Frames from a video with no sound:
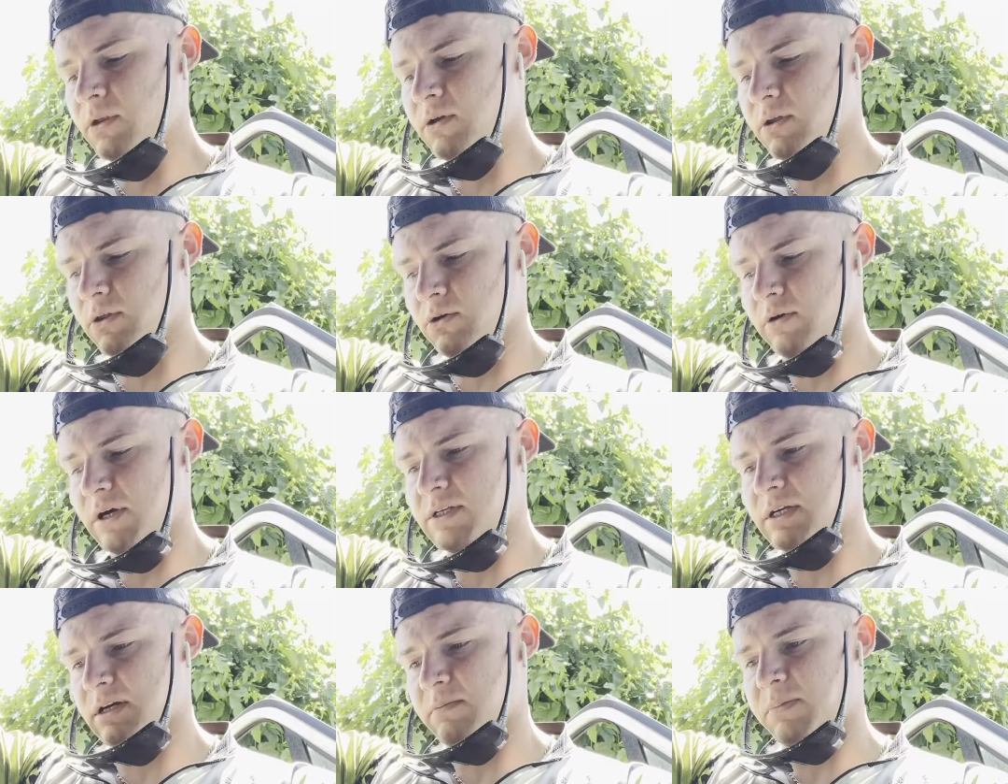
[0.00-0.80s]
There
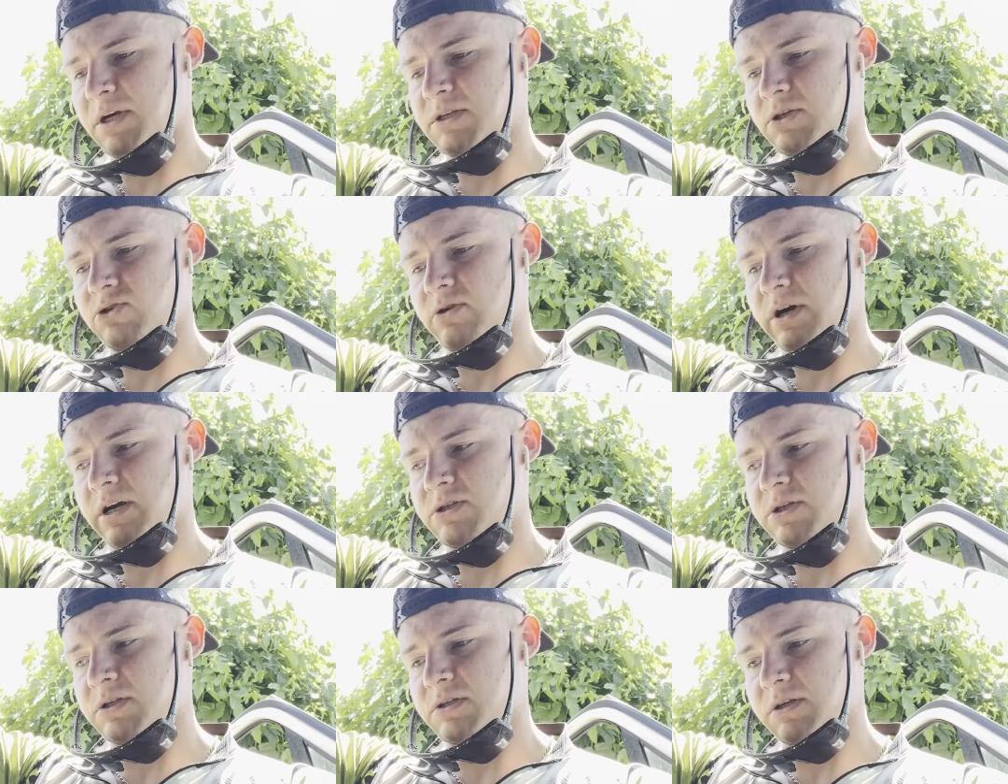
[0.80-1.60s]
is like a piece of
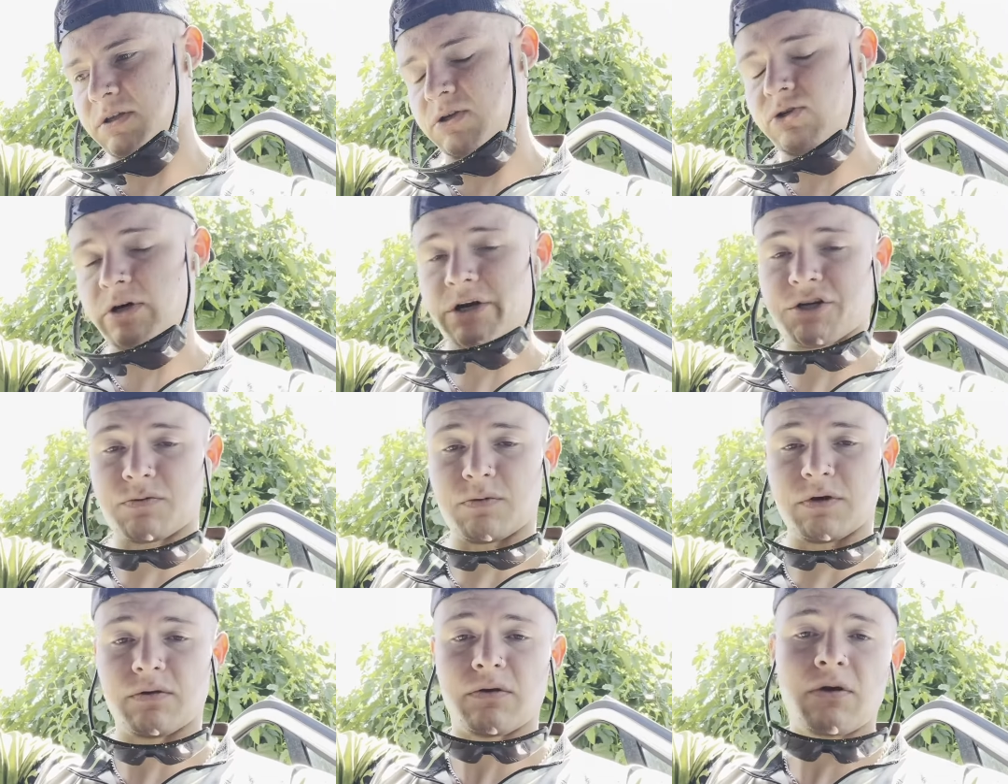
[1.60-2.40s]
trash that's in the trash
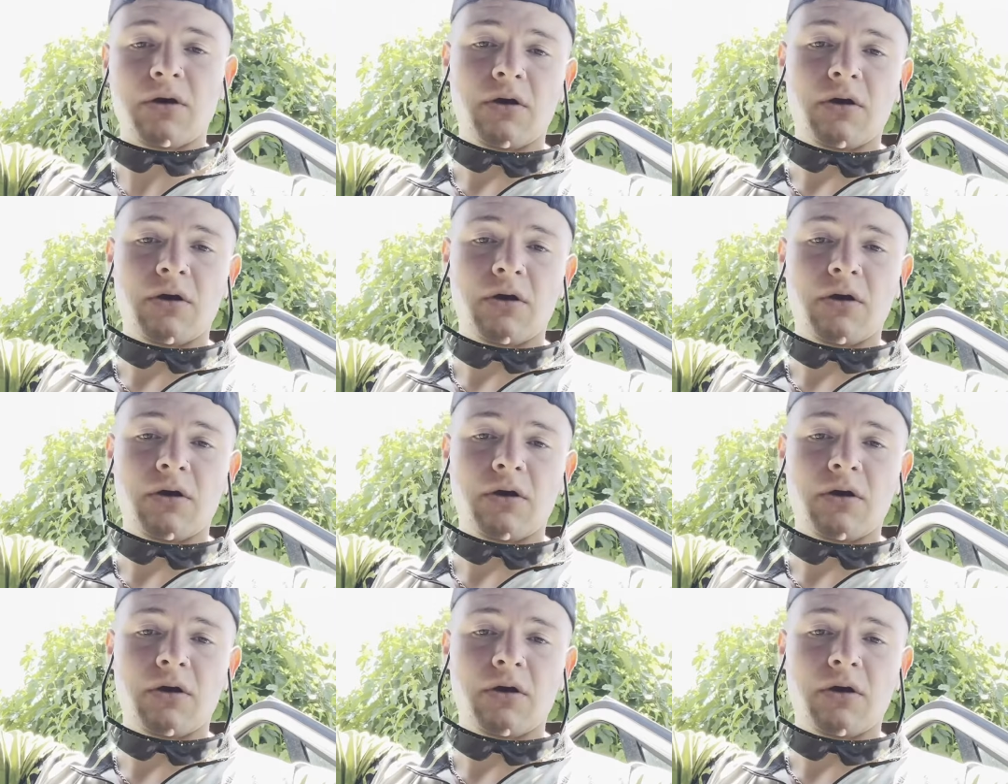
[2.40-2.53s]
bin.